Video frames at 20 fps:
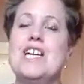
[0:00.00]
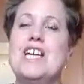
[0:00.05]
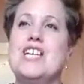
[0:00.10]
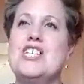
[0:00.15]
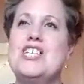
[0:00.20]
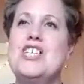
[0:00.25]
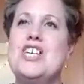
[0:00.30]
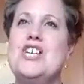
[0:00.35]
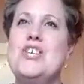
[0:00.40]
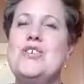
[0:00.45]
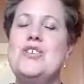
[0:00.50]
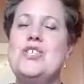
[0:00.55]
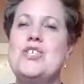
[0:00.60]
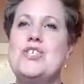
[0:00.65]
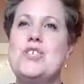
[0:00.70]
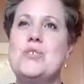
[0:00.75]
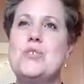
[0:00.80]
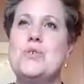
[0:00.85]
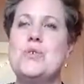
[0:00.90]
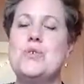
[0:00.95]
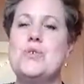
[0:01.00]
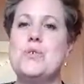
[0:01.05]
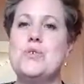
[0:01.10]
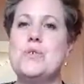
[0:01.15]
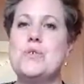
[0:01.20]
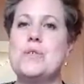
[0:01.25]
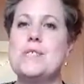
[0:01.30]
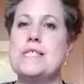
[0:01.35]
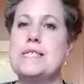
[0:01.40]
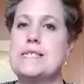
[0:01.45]
she used to
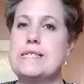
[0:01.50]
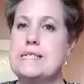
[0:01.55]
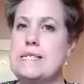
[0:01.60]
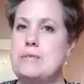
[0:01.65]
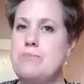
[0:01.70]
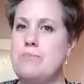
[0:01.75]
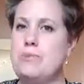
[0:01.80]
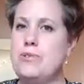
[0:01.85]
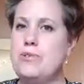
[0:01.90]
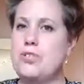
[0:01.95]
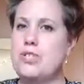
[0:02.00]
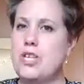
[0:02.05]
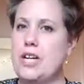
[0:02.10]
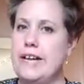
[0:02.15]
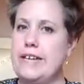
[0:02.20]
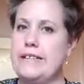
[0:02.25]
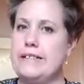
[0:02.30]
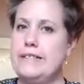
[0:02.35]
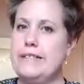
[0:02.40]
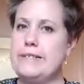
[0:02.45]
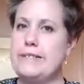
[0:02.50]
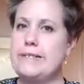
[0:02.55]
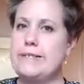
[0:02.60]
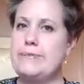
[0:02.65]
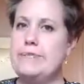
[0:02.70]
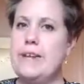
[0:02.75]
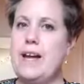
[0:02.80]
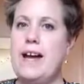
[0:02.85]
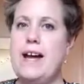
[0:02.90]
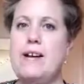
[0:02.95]
sleep with
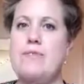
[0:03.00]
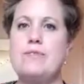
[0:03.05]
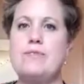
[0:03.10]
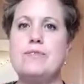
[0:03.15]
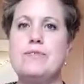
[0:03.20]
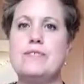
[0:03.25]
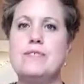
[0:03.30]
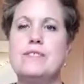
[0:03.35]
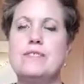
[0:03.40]
giants, have